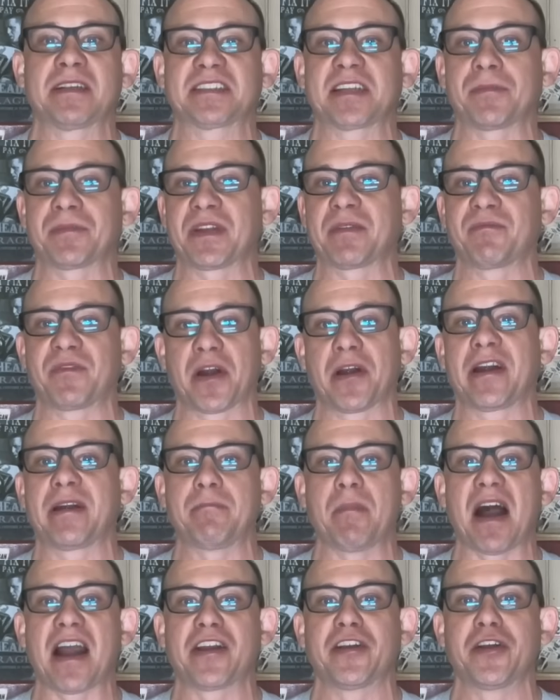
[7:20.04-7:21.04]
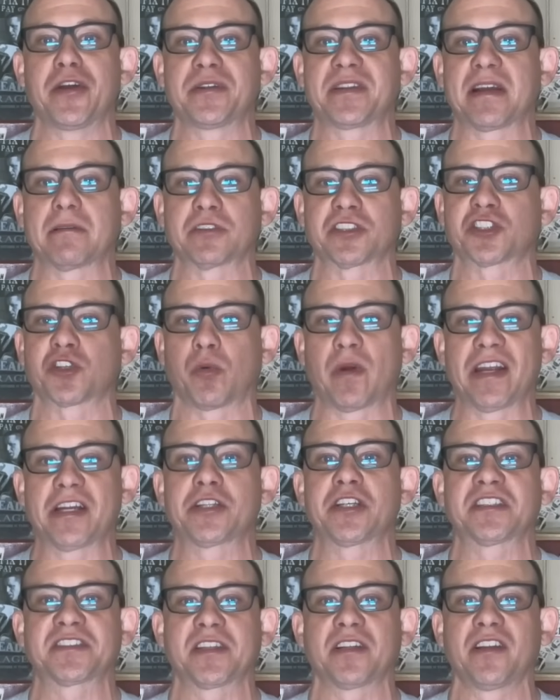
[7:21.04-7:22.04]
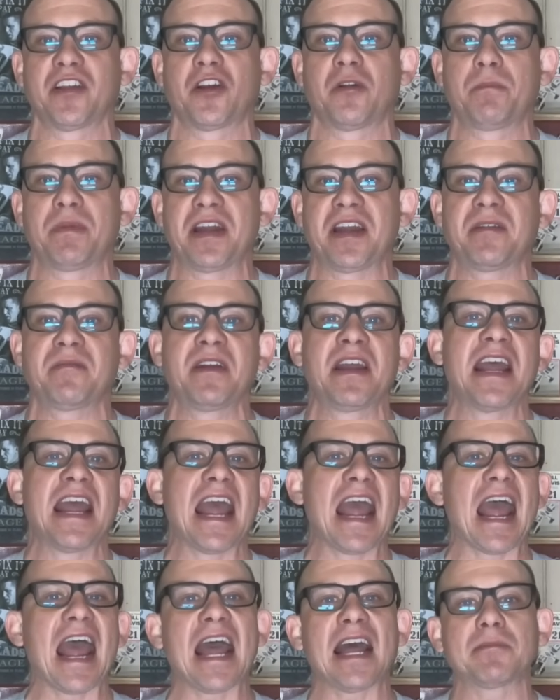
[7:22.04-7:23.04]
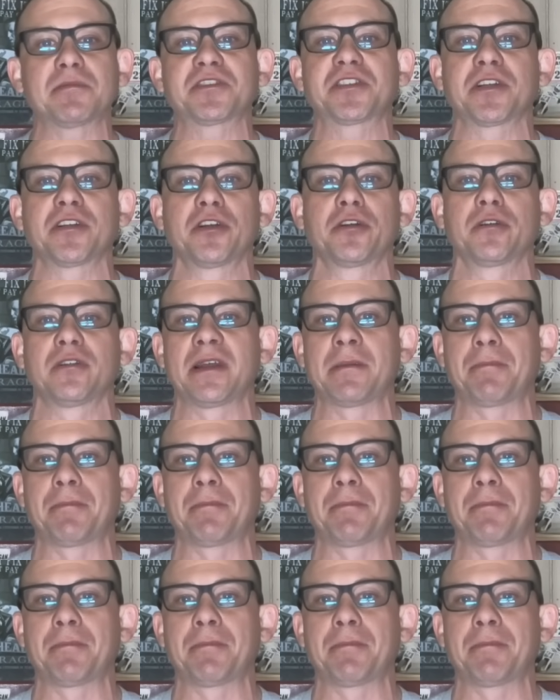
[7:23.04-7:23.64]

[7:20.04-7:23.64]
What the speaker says: something very minute that was tweaked just a little bit? Absolutely